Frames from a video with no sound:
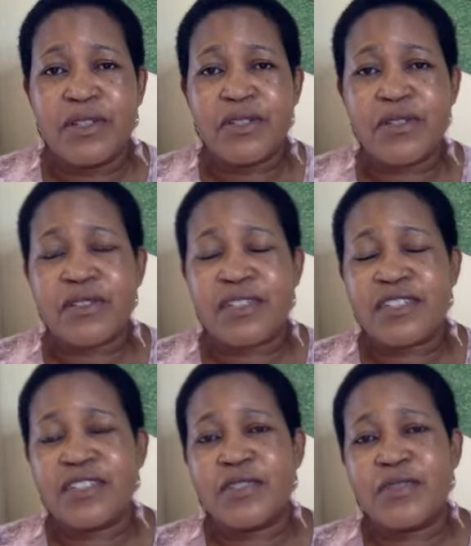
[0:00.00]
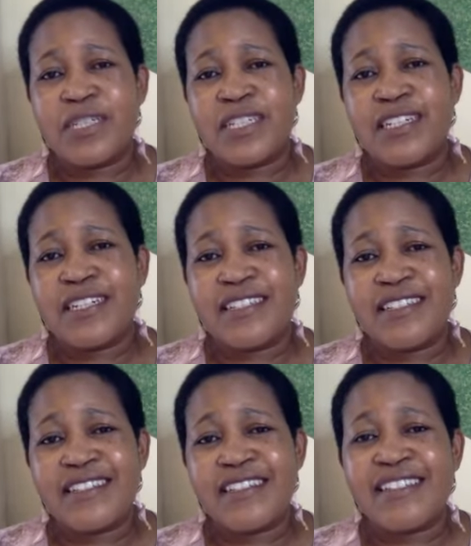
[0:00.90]
so that we can
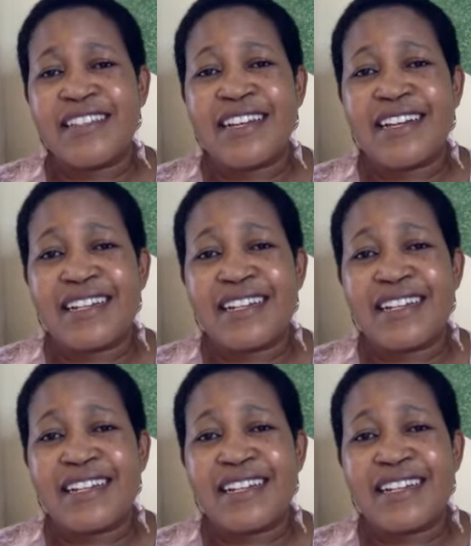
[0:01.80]
see the